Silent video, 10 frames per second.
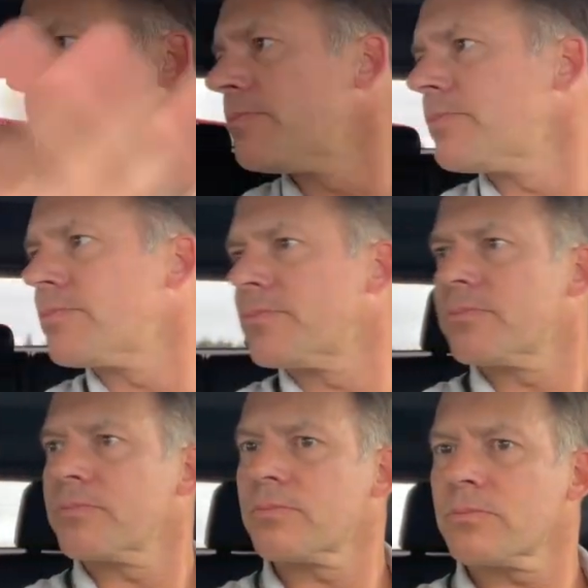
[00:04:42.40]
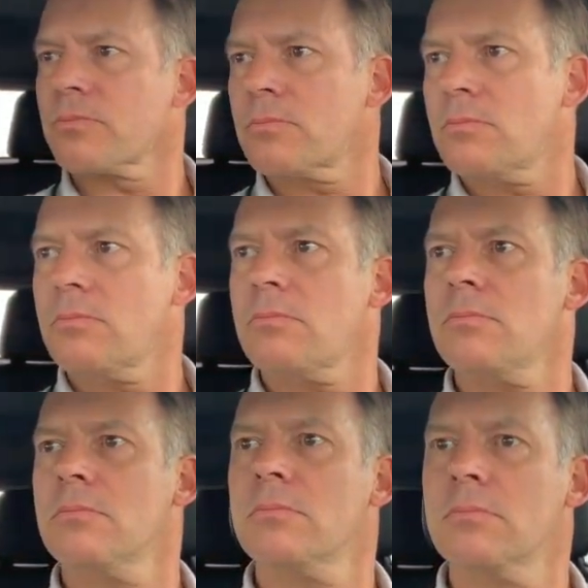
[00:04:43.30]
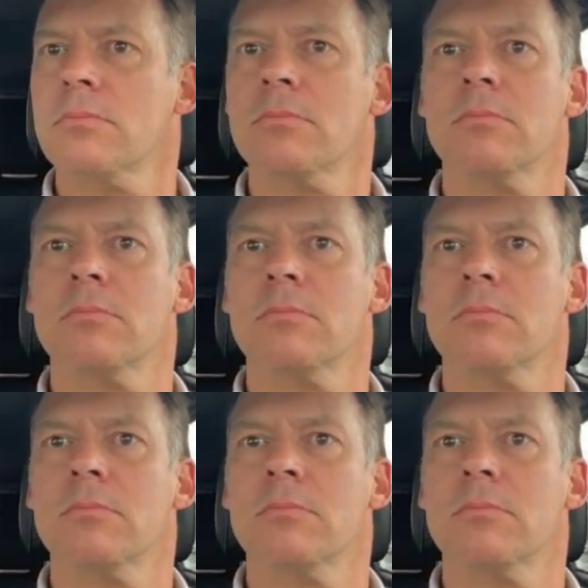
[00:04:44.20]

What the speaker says: Nothing is said.